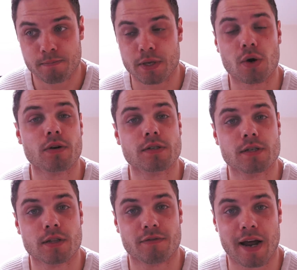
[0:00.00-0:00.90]
Beyond
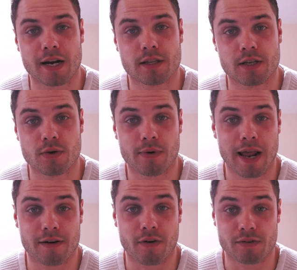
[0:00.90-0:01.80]
the fact that you will
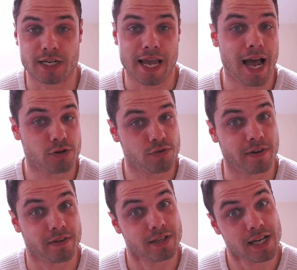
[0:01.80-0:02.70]
have obviously
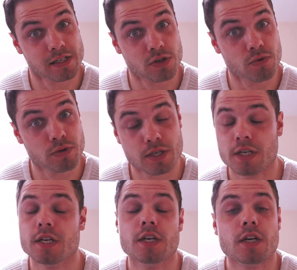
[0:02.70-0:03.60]
atrophy of the testicles,
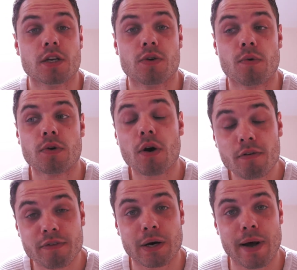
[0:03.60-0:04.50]
you will
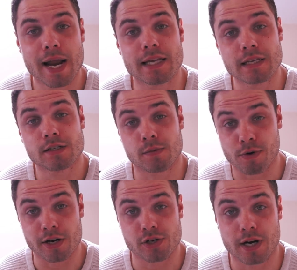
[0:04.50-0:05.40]
not feel any
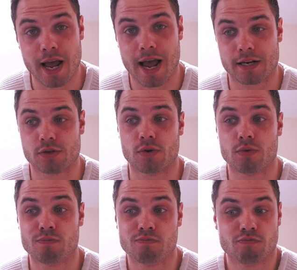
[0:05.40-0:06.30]
suppression at all.